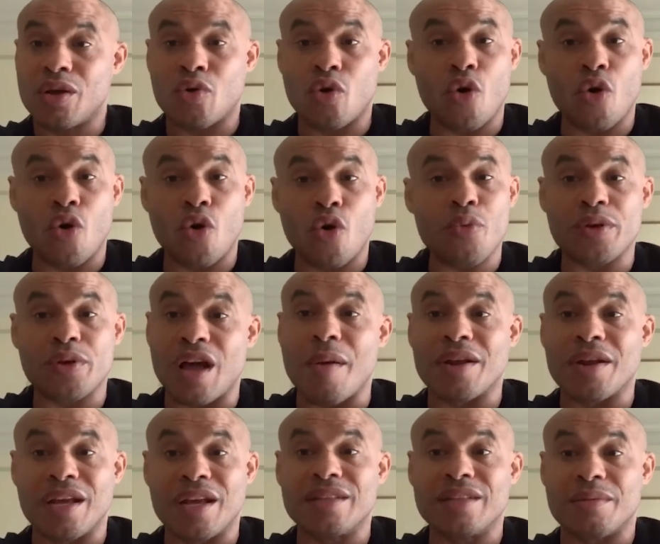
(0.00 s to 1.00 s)
Colby
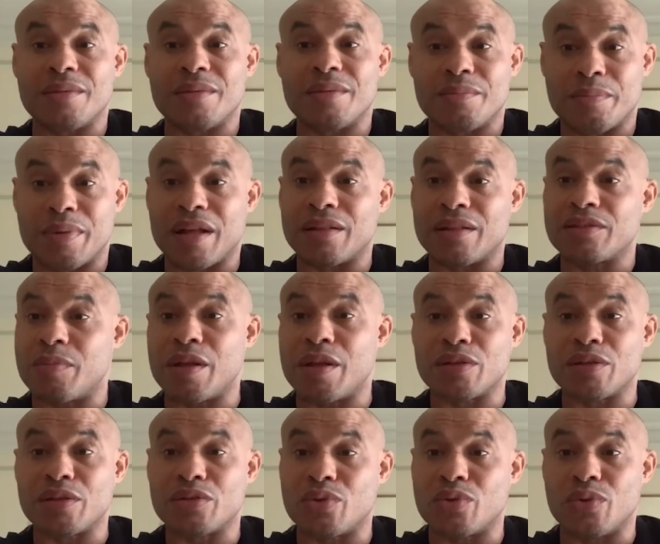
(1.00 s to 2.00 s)
dominated him bell to
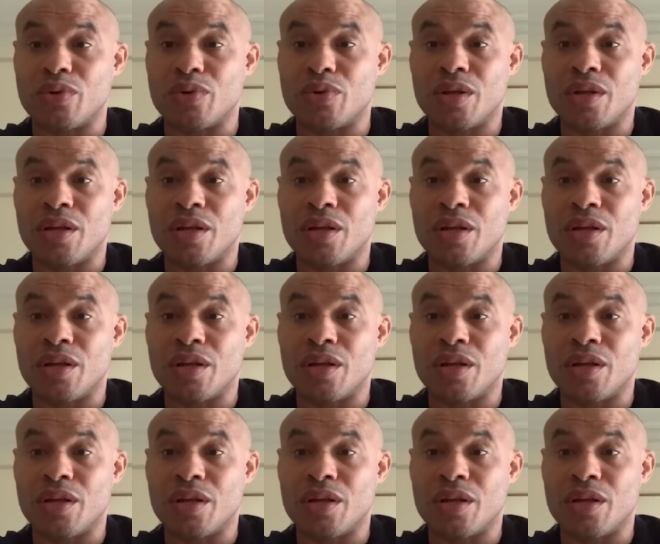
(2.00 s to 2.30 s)
bell too.